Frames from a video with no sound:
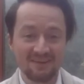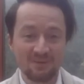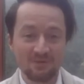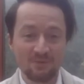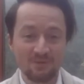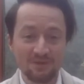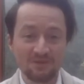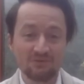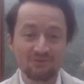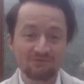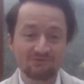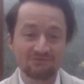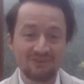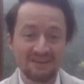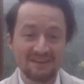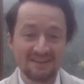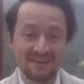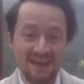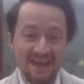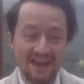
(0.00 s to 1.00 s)
We
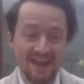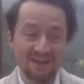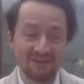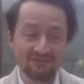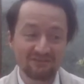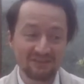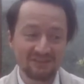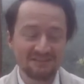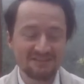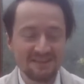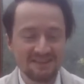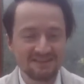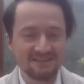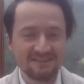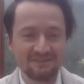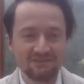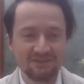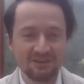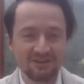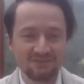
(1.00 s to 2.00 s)
already have
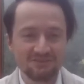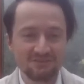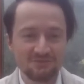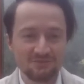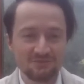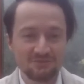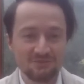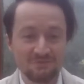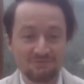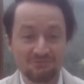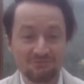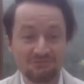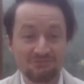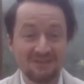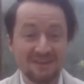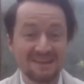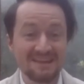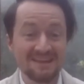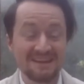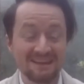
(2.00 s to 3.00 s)
Dentiversal
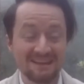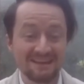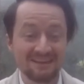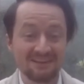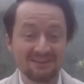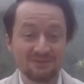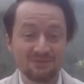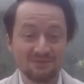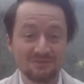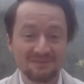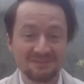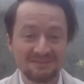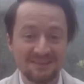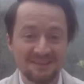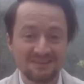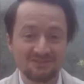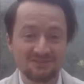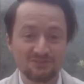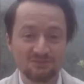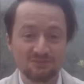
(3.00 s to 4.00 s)
preclinical
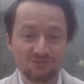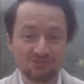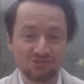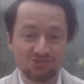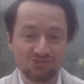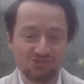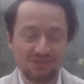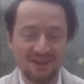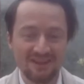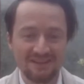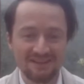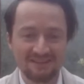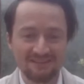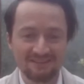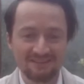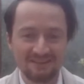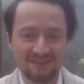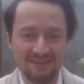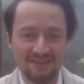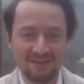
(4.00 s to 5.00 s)
dental training.
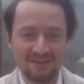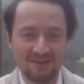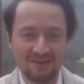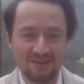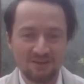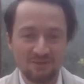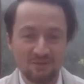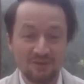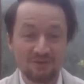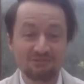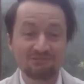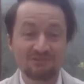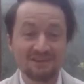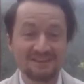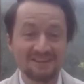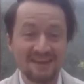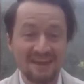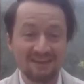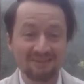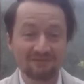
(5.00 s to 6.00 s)
We
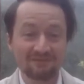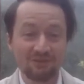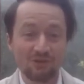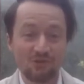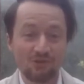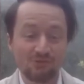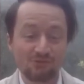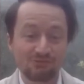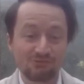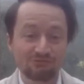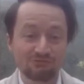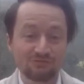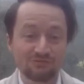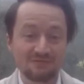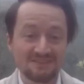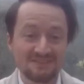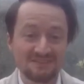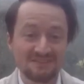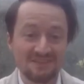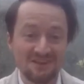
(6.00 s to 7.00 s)
already have
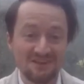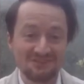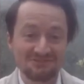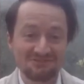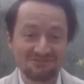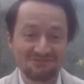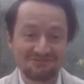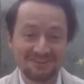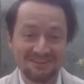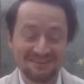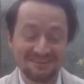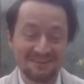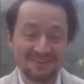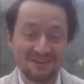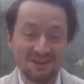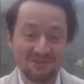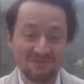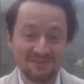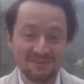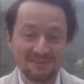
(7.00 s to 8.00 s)
oral surgery,
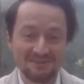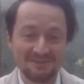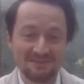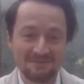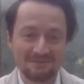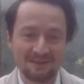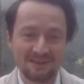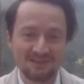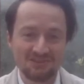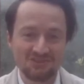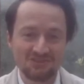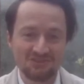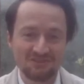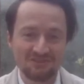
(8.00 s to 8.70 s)
the only simulation